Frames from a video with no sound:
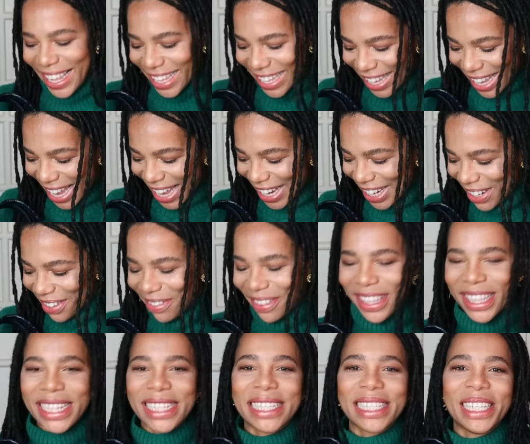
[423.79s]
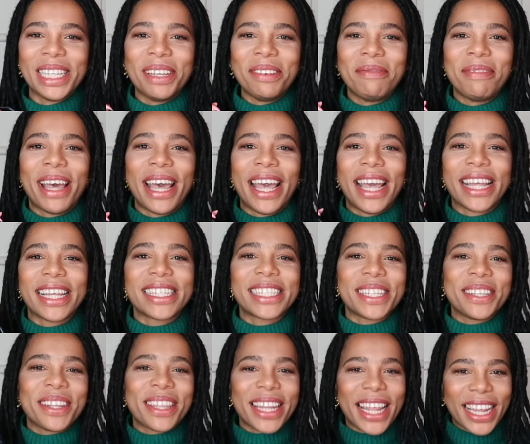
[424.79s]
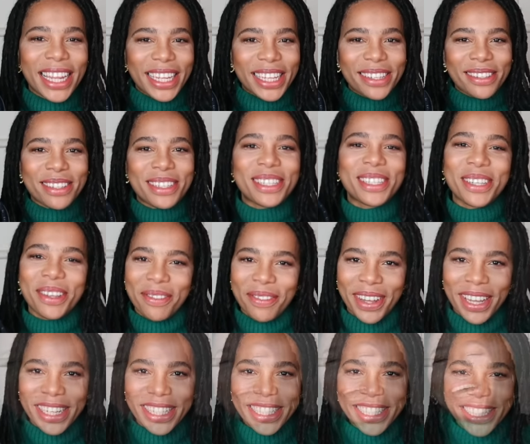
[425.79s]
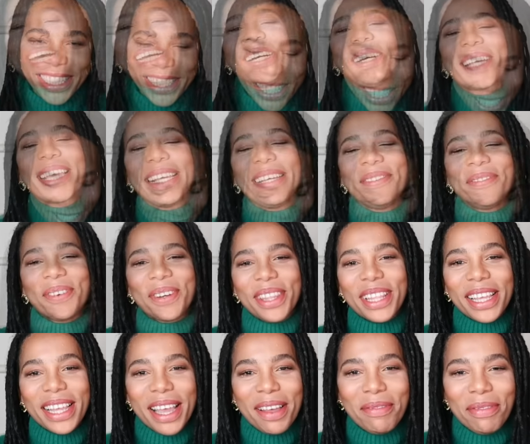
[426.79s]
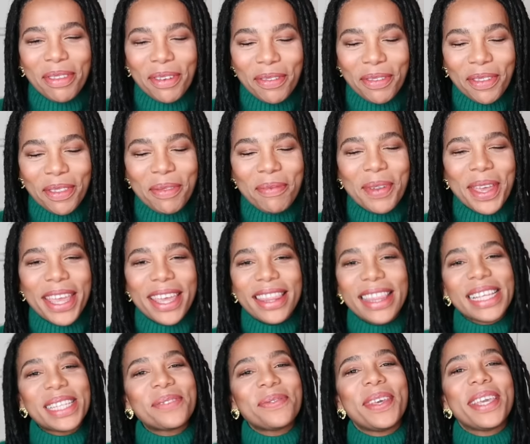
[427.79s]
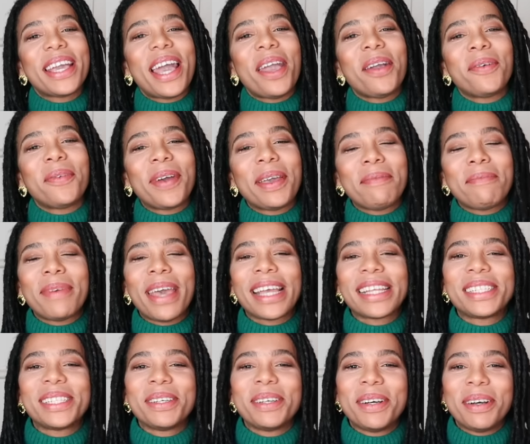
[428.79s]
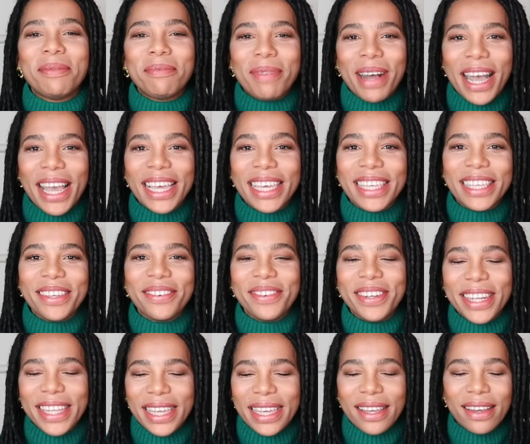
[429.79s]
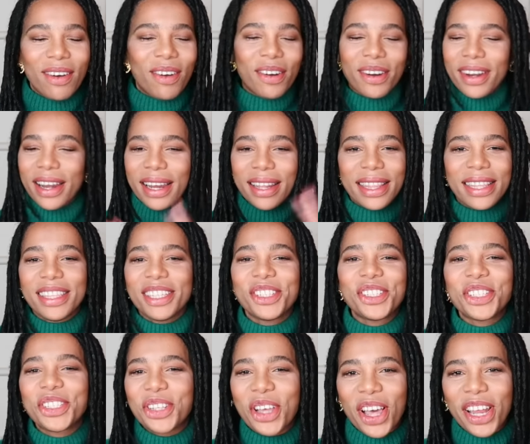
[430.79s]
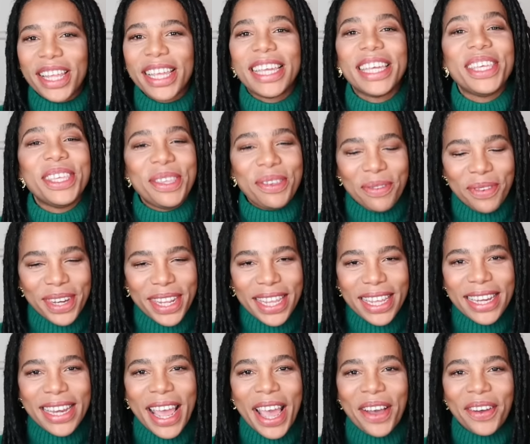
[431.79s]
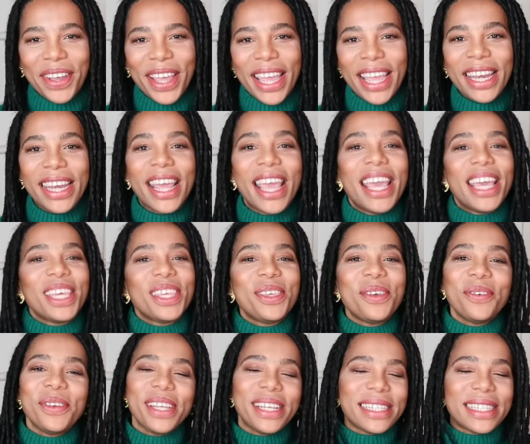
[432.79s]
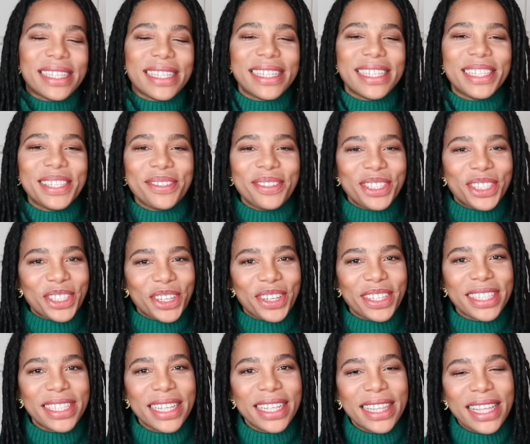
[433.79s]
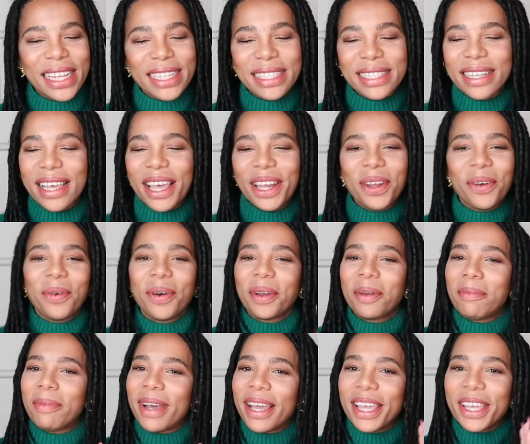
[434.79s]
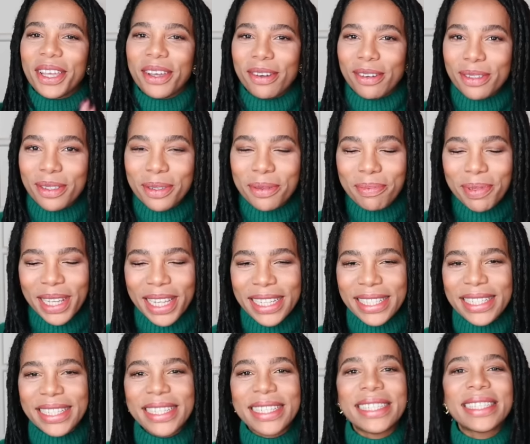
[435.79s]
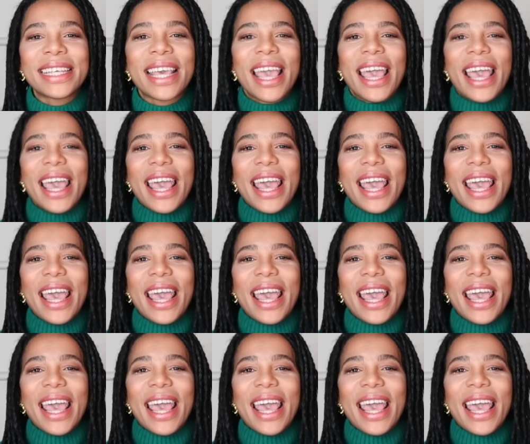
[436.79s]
again with this little bag so thank you so much okay for the cup with me this week i went back to my unique or i think they're just calling it unique now in union city new jersey that's kind of one of my go-to places